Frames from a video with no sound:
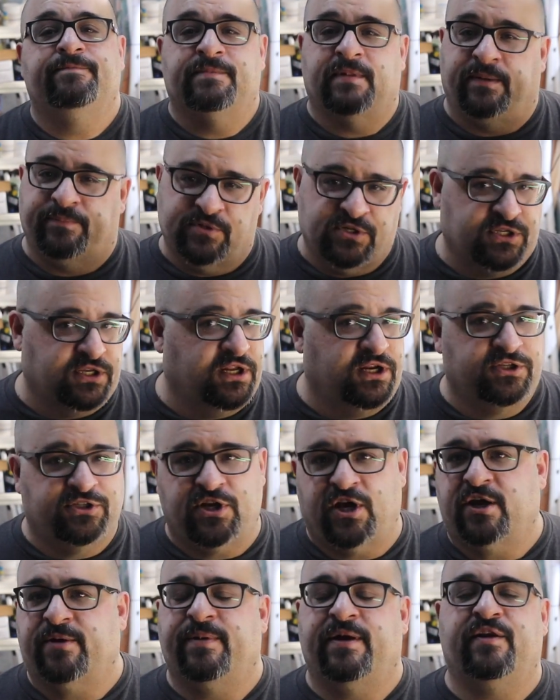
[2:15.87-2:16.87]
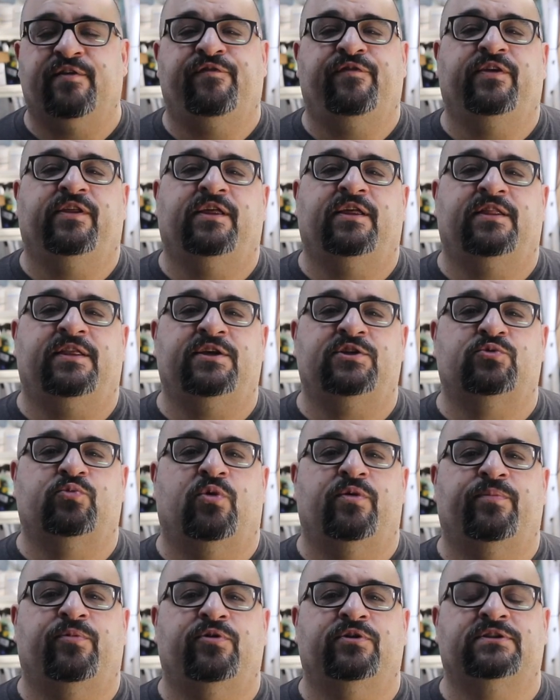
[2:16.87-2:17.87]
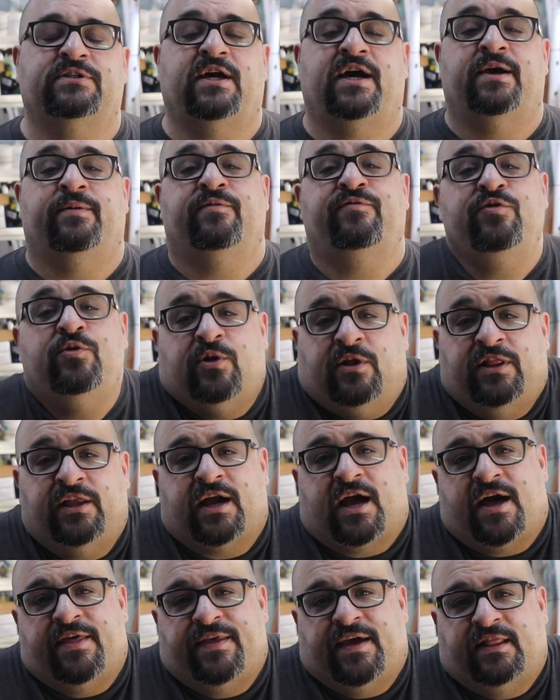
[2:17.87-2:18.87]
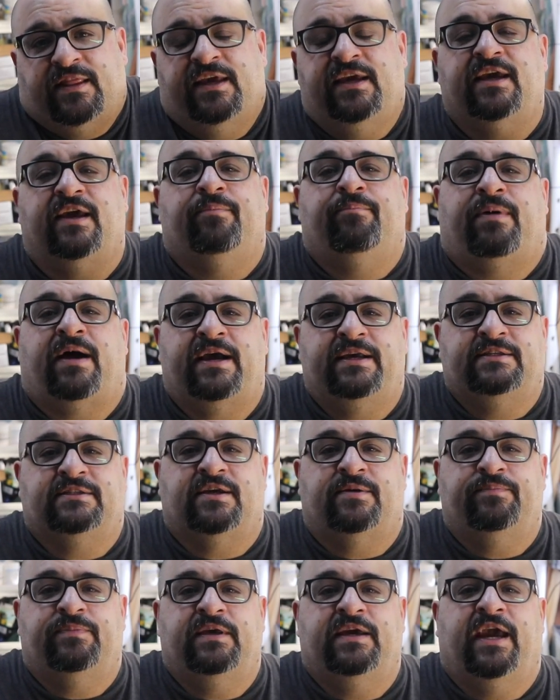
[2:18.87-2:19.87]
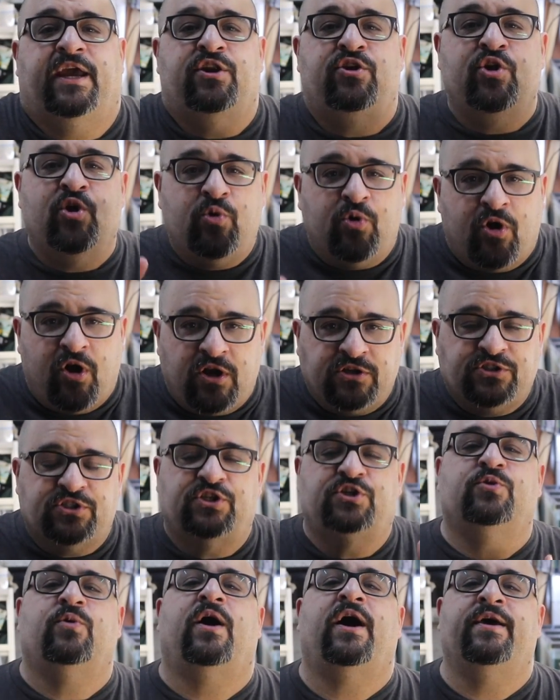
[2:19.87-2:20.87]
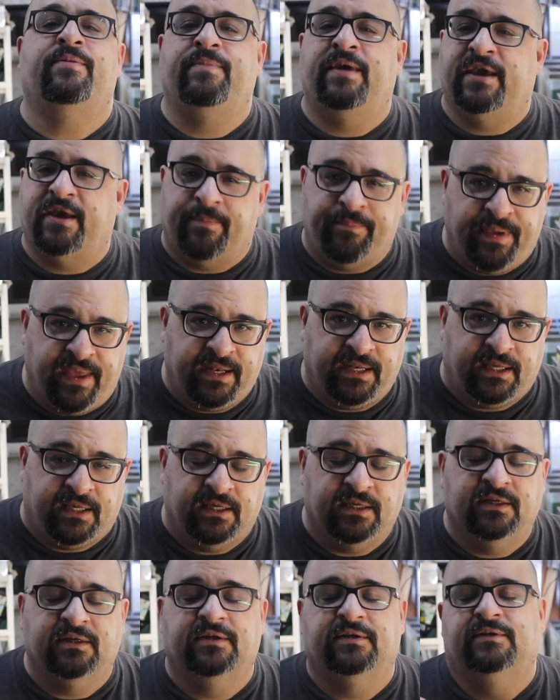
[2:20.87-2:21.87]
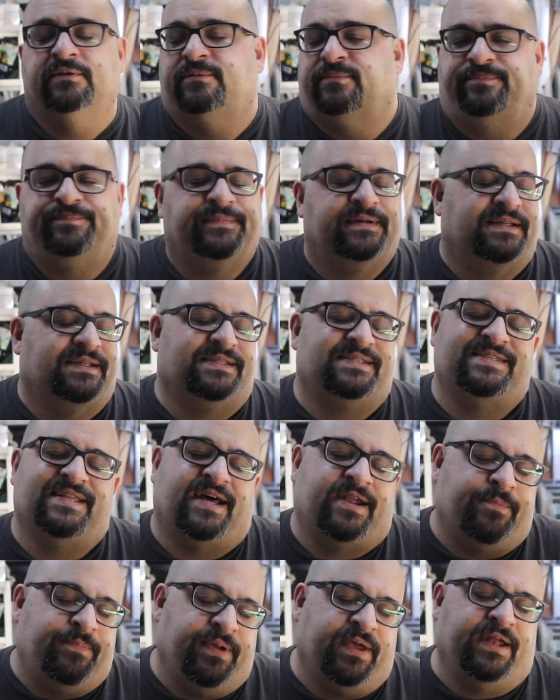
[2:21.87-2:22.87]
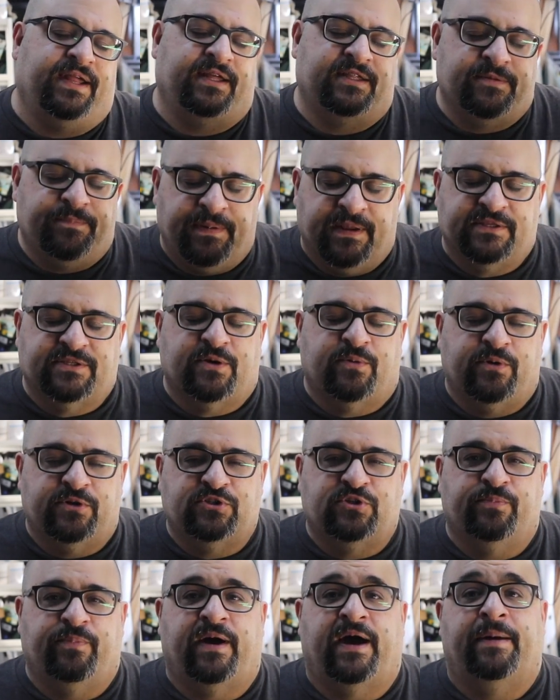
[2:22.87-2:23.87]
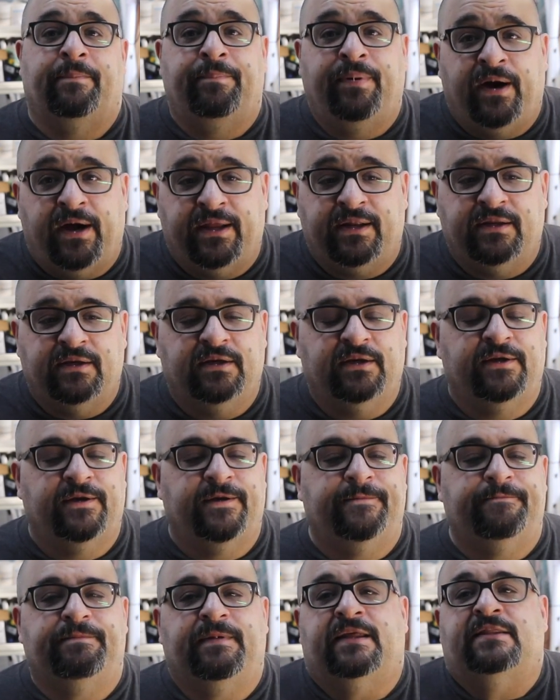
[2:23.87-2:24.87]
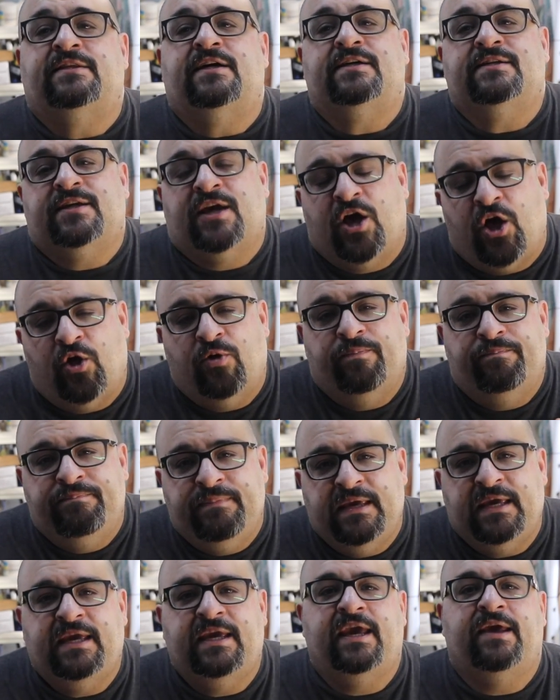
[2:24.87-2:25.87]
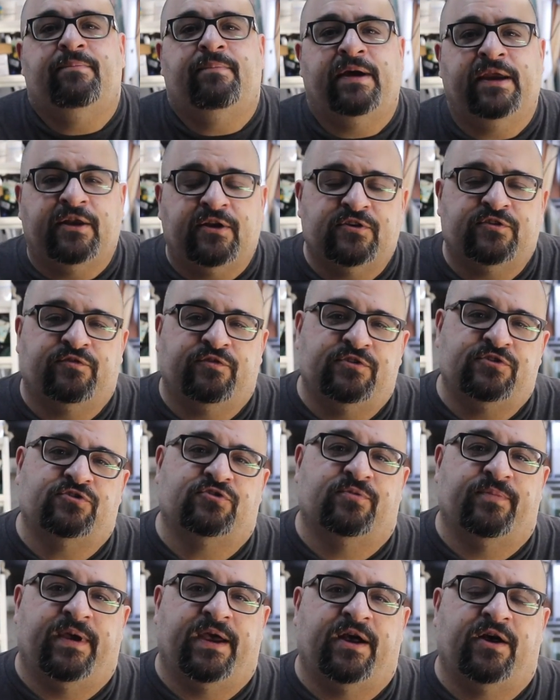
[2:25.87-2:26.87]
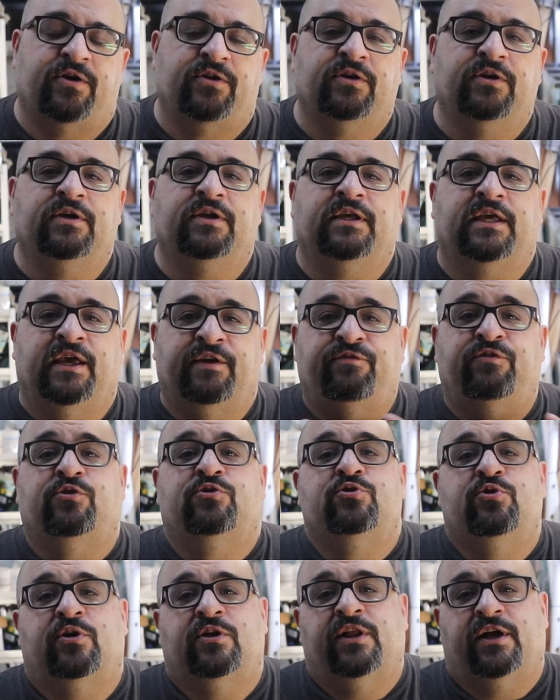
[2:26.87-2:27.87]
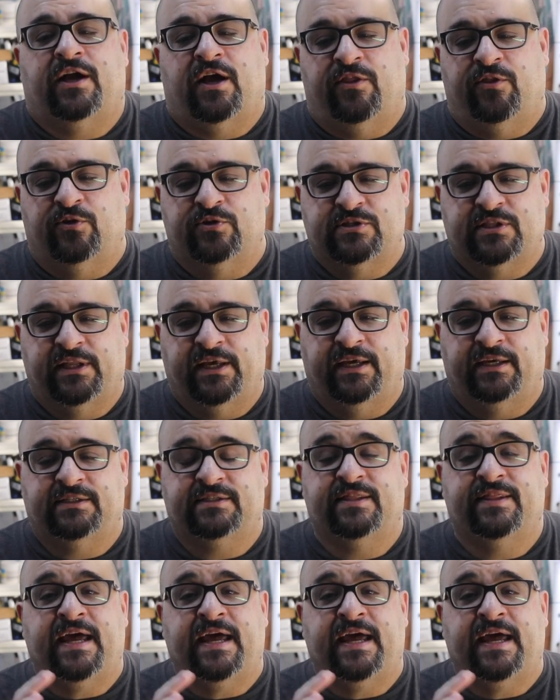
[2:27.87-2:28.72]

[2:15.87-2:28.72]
I'm just going to talk about affiliate links one more time. If you click on that link and buy something at no cost to you, I make a penny. It's not a penny, it depends on what you buy, but it does help me and Michael's Fish Room out if you do click on those links.